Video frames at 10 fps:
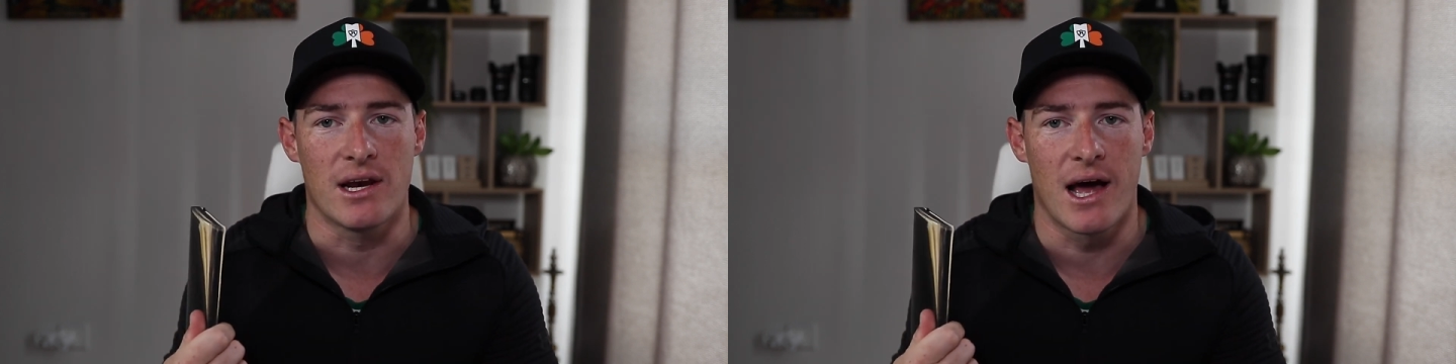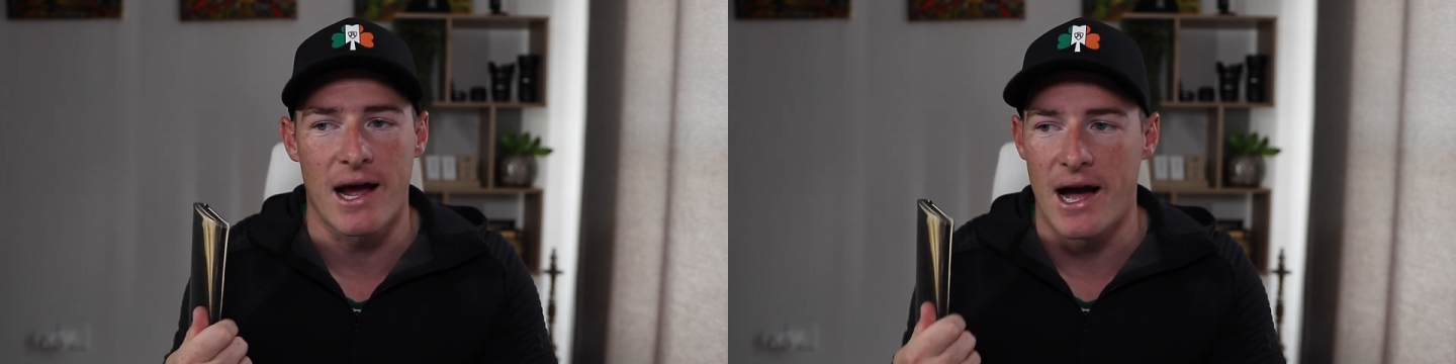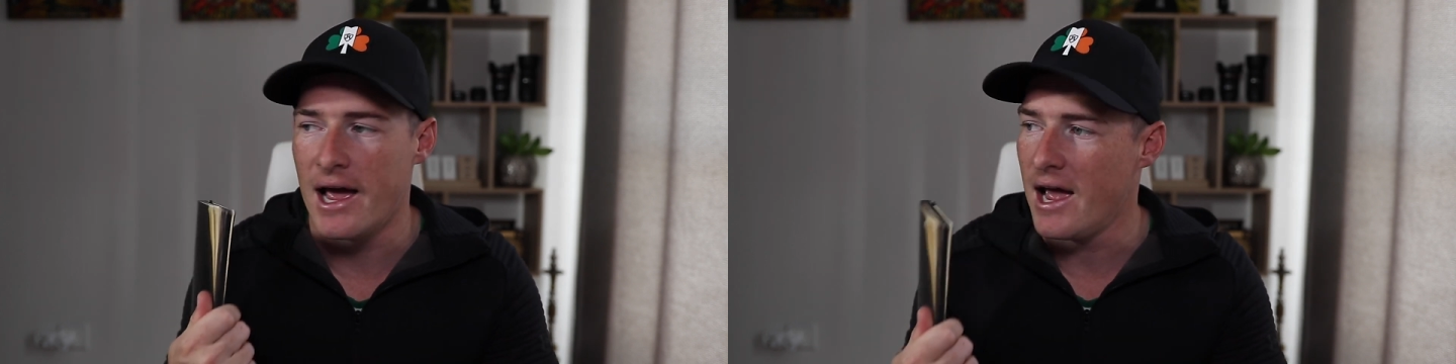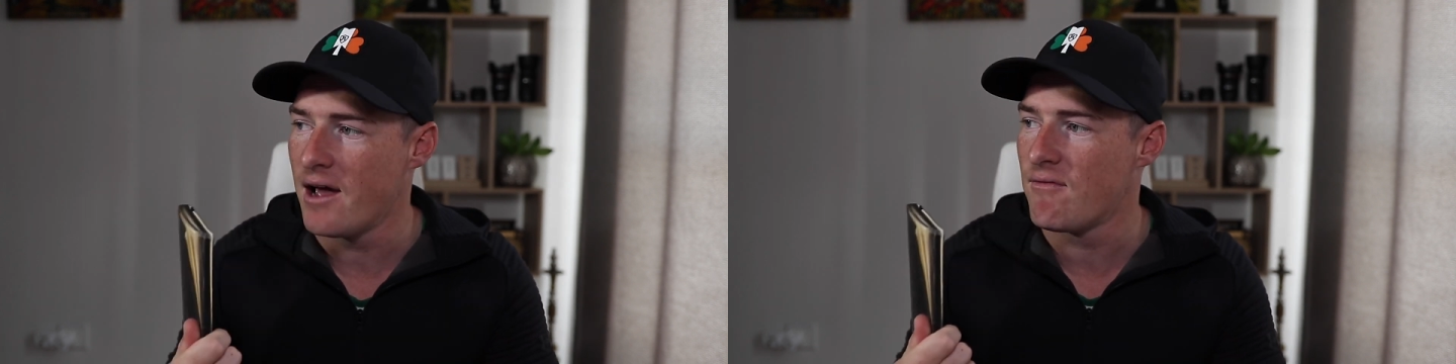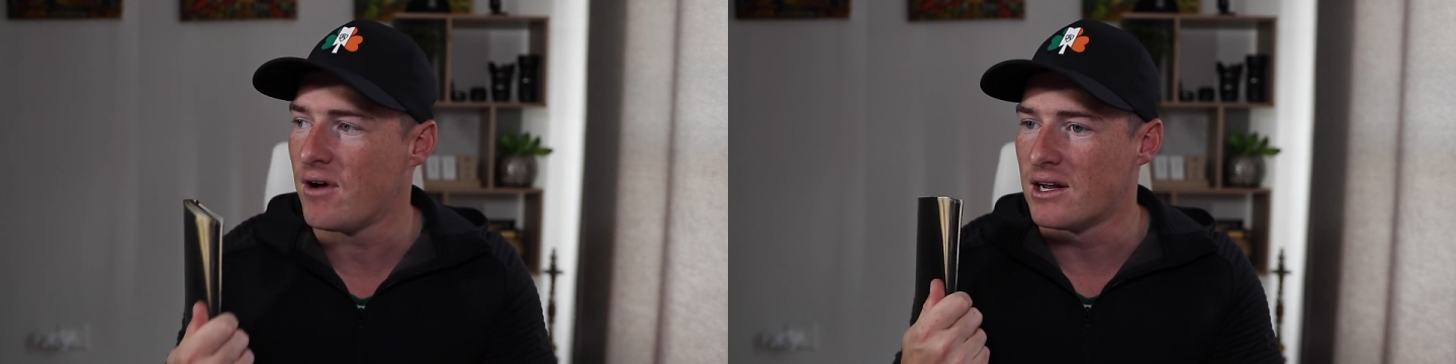Like, I
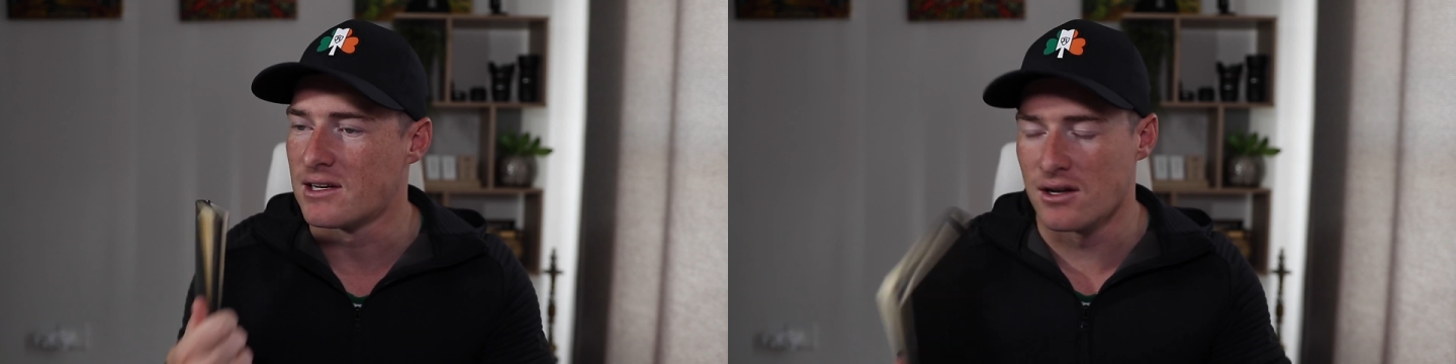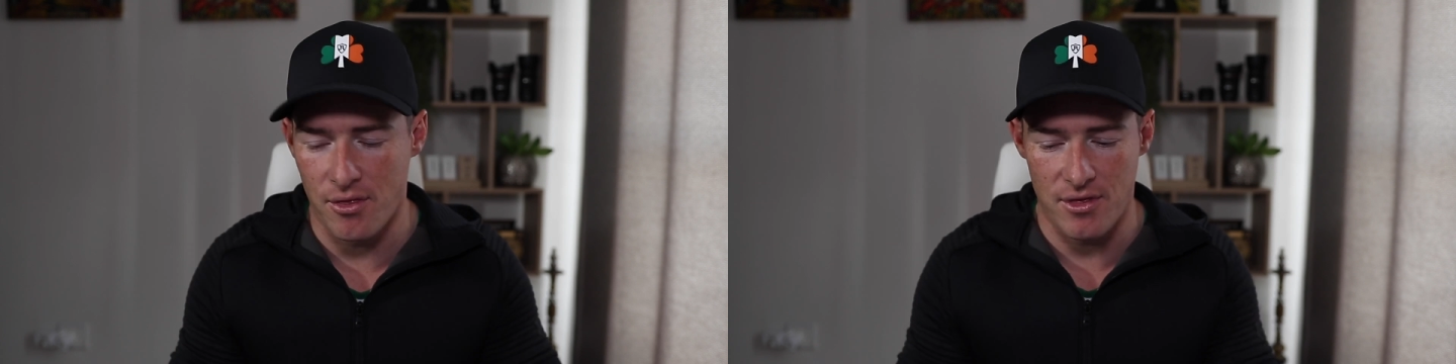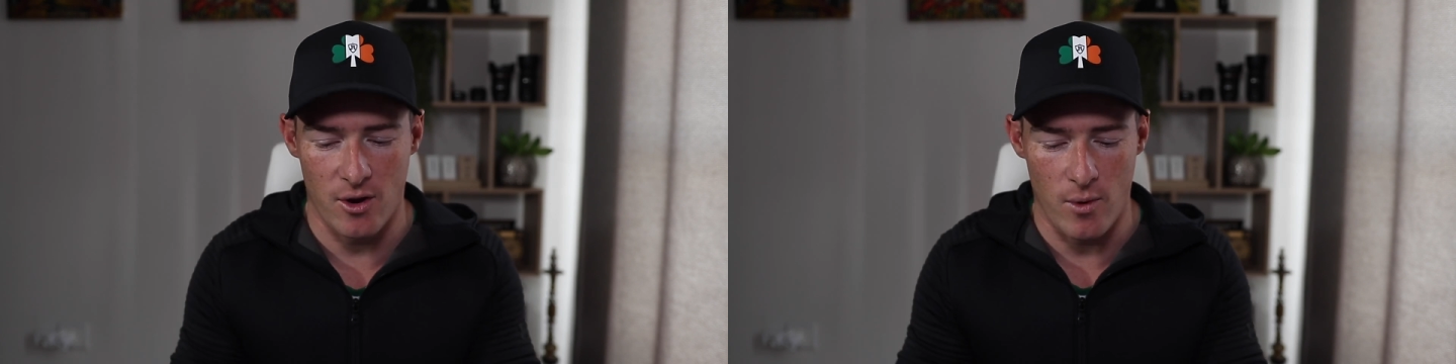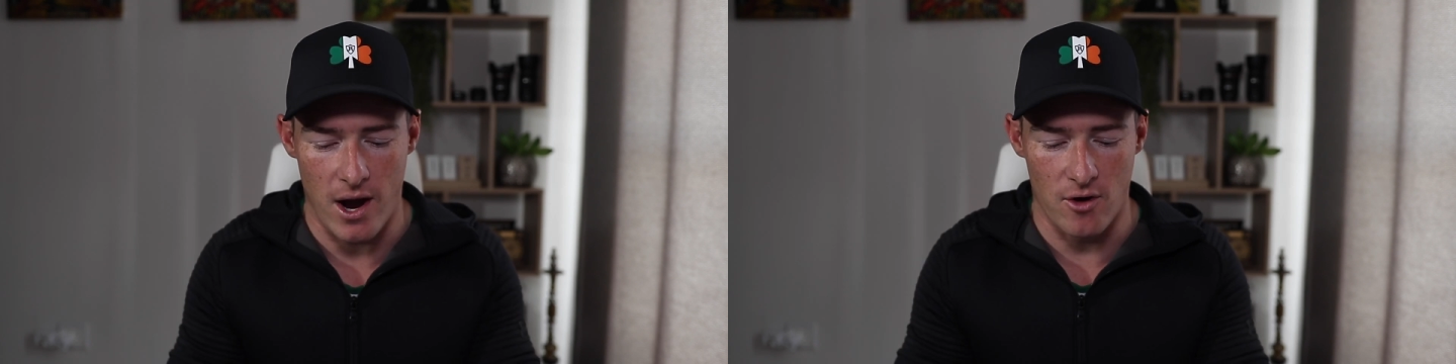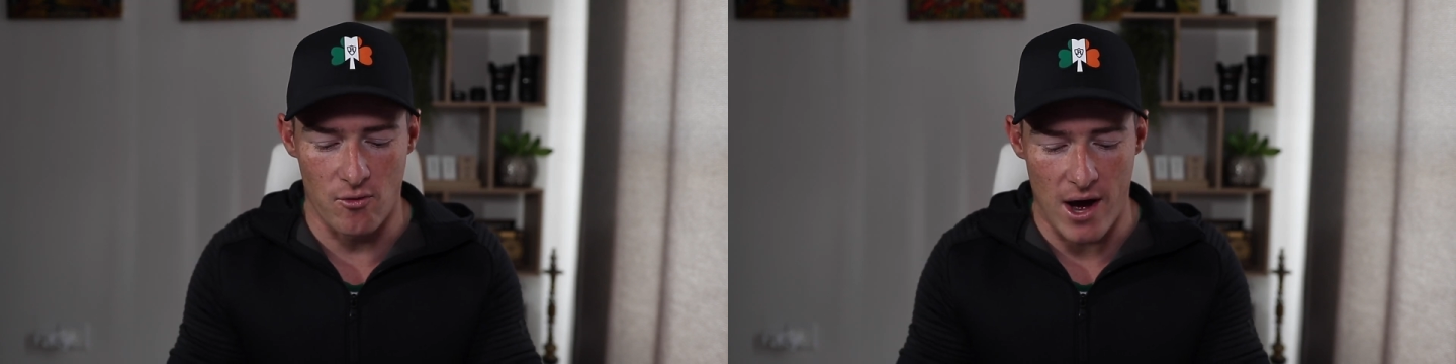have a little thing where
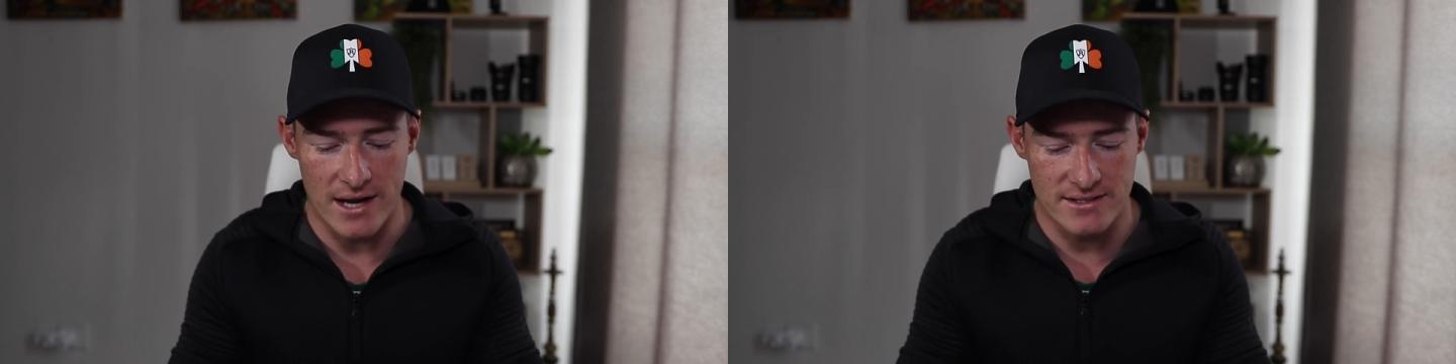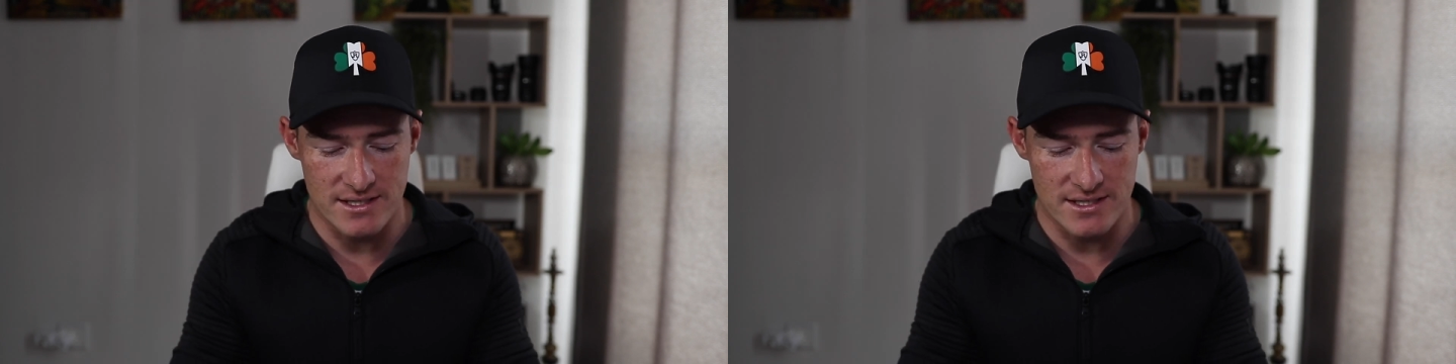I would write